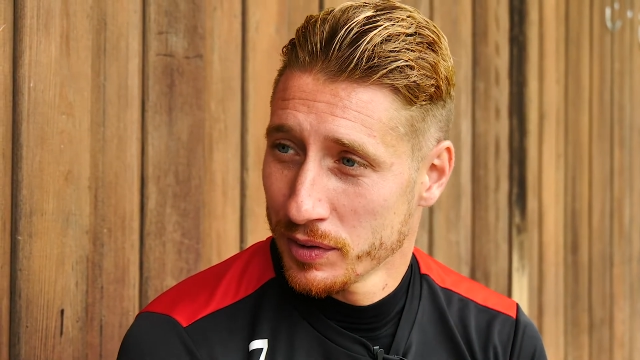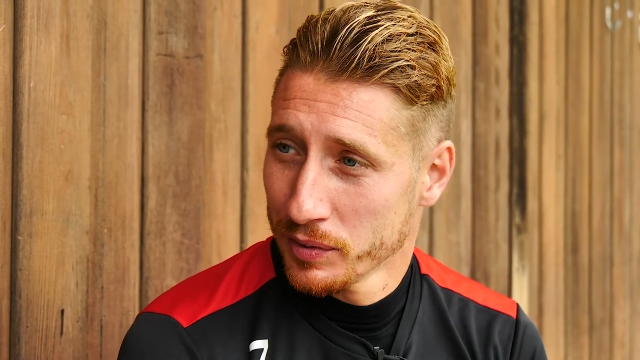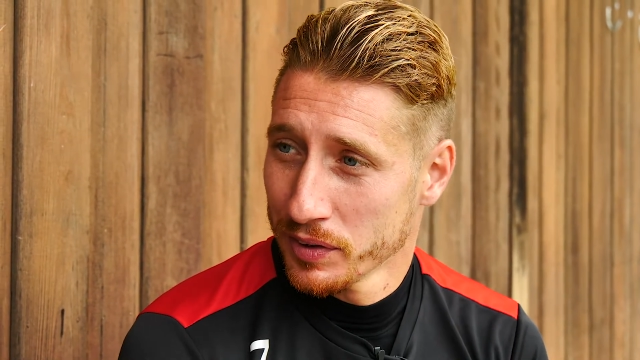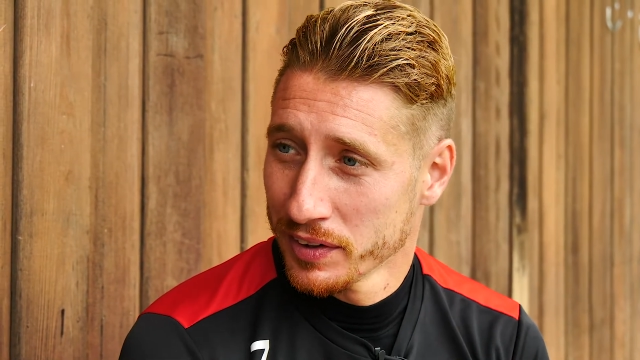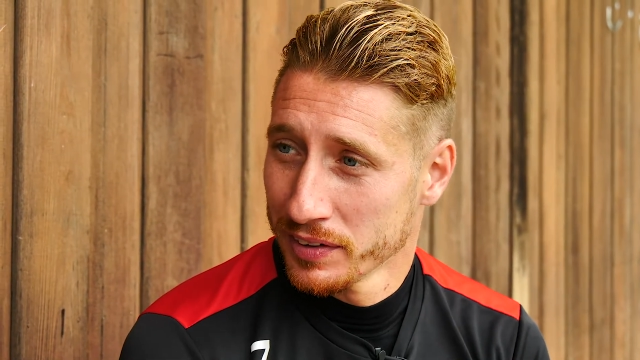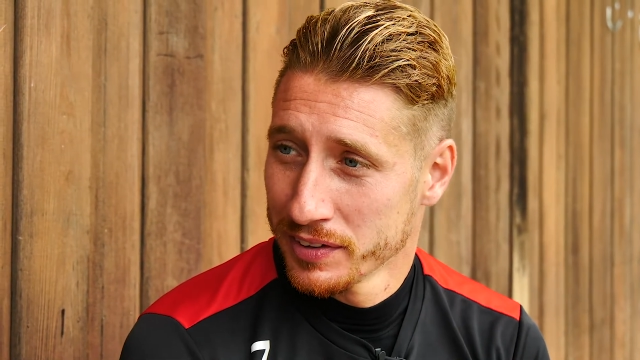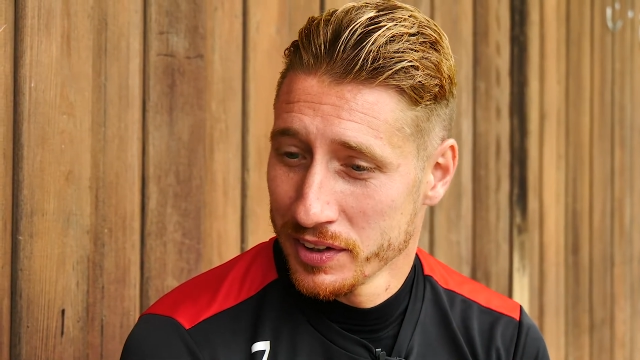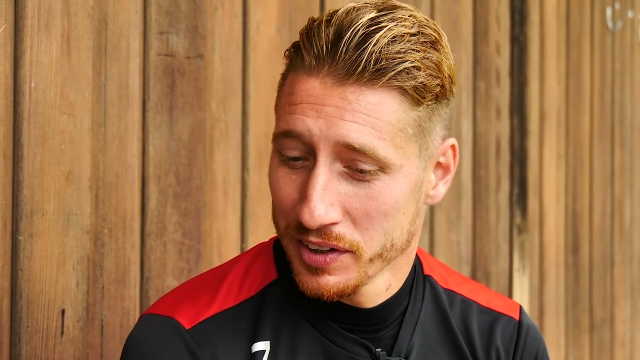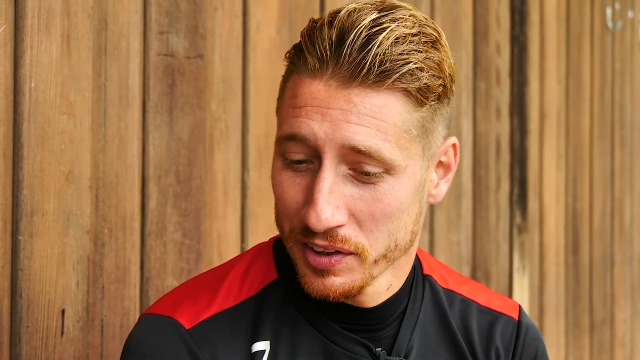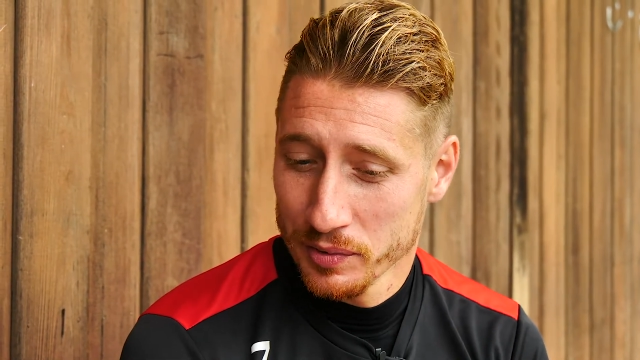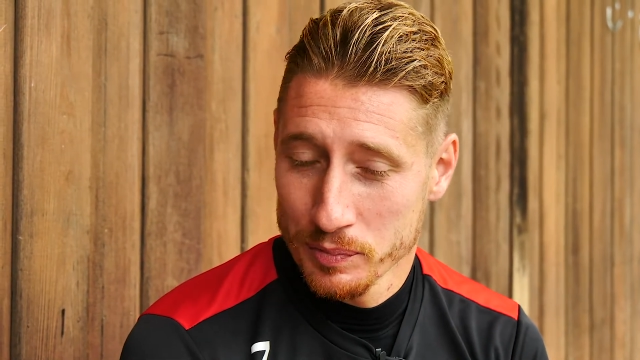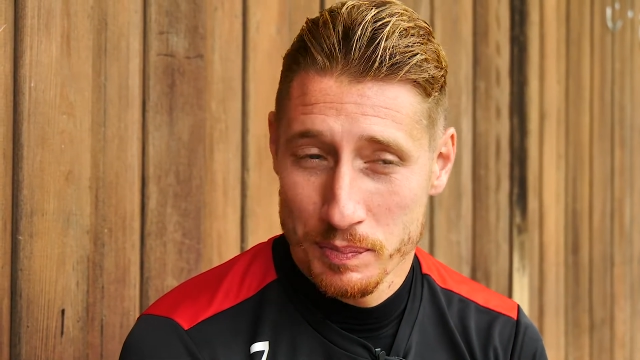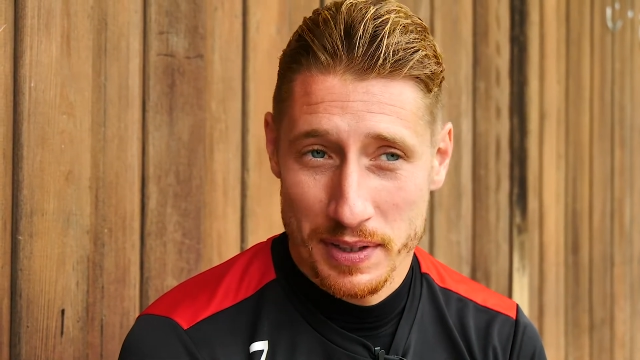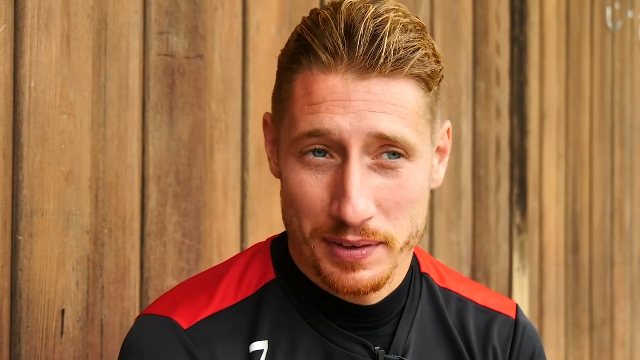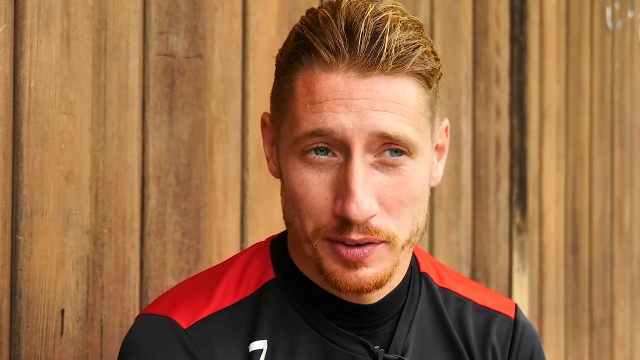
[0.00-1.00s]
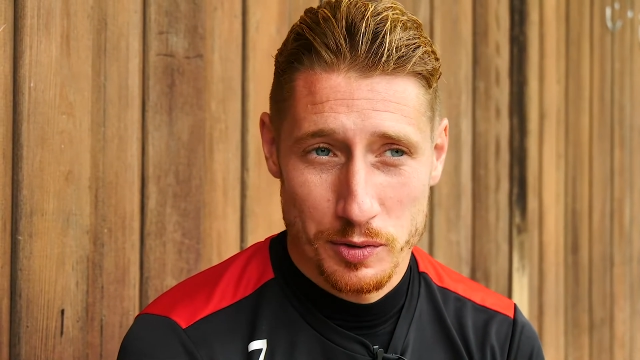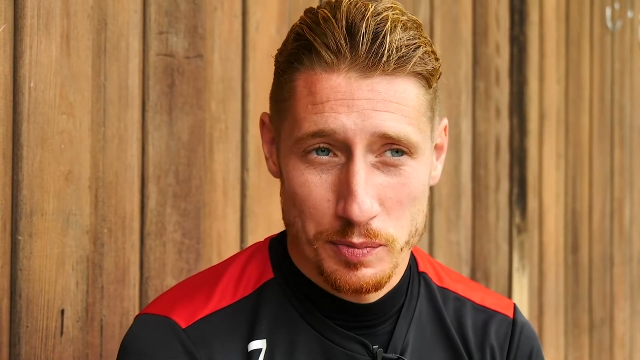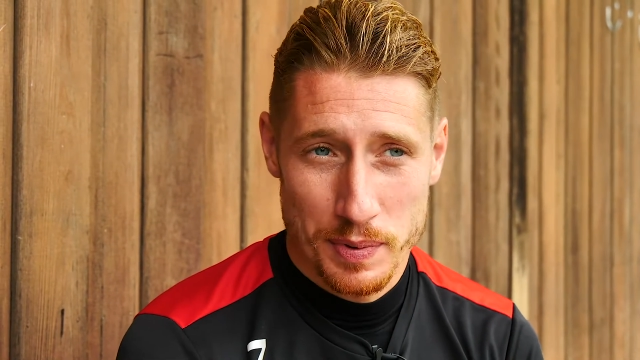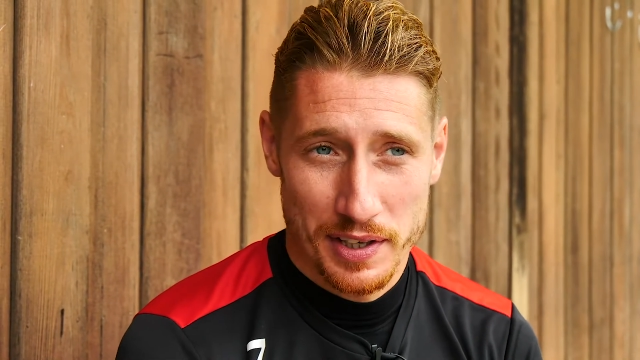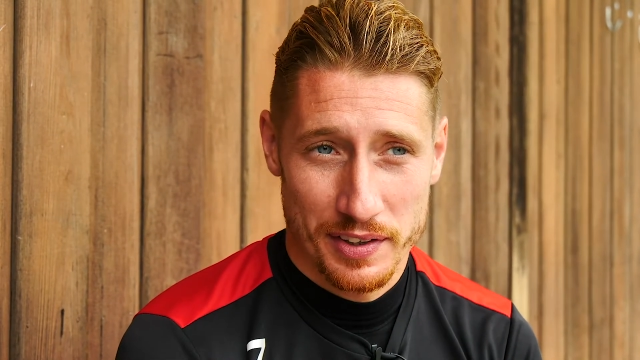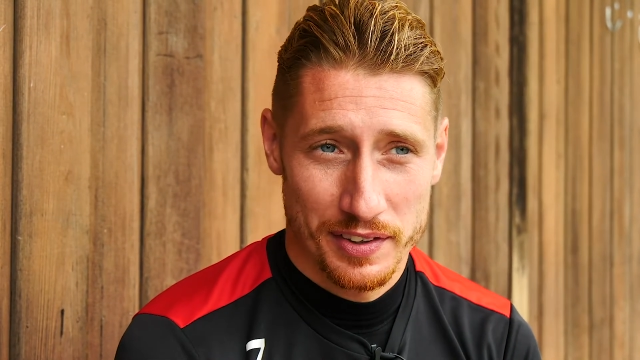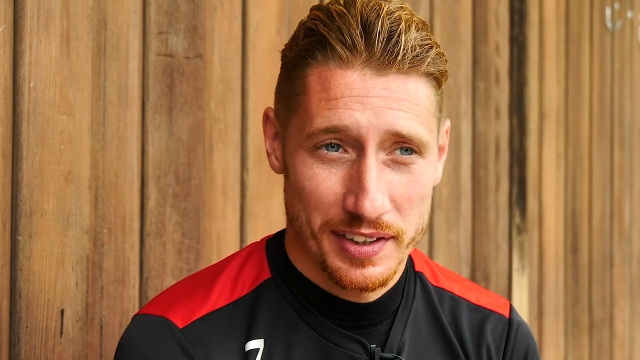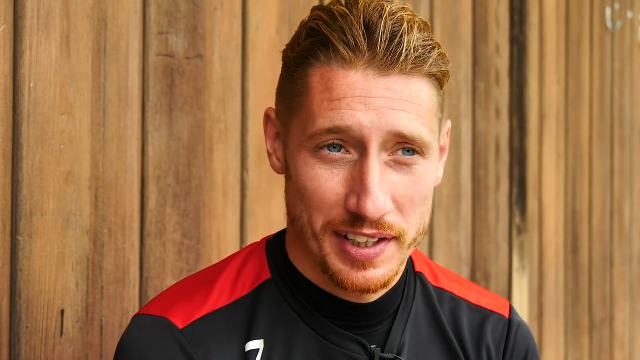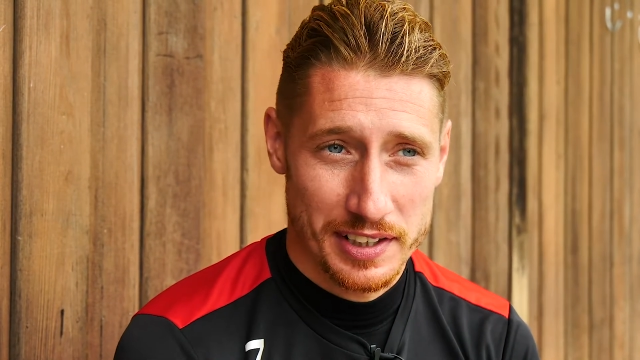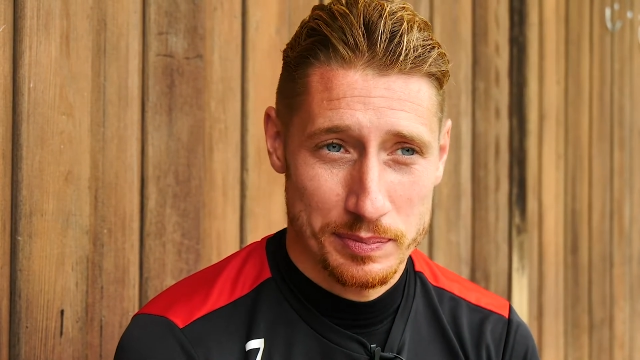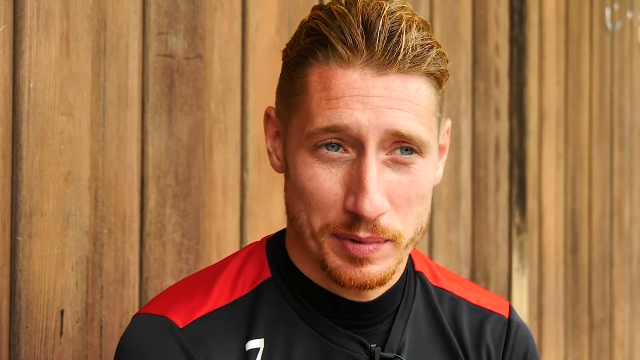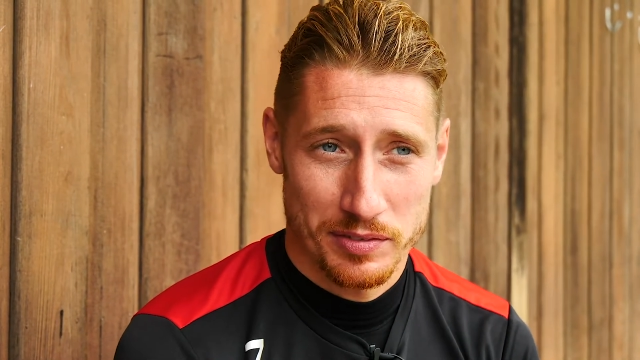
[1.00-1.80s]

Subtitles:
I want to, do better the next